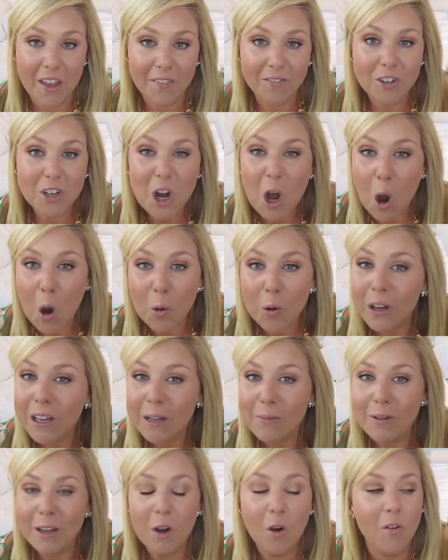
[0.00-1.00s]
I've
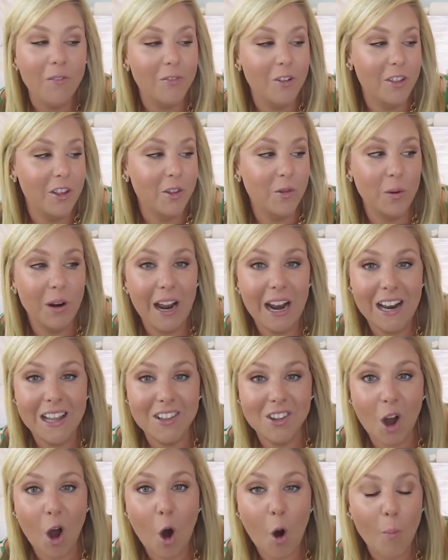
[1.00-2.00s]
totally been going for this one and
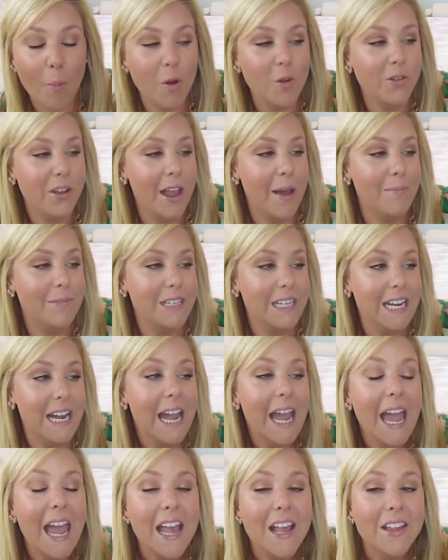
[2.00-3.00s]
it's almost empty
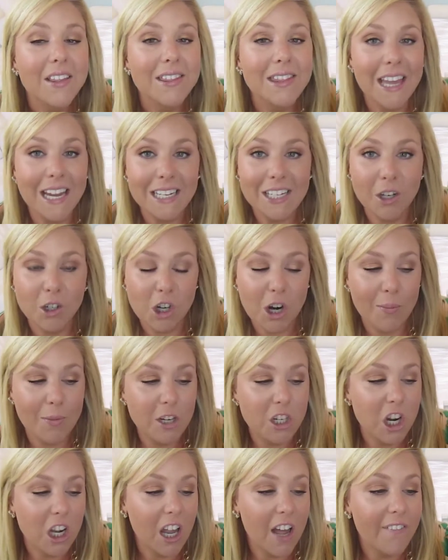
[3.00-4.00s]
that tells you how
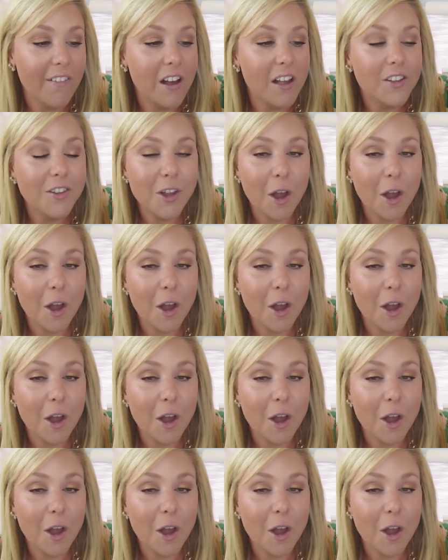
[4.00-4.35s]
much I love it.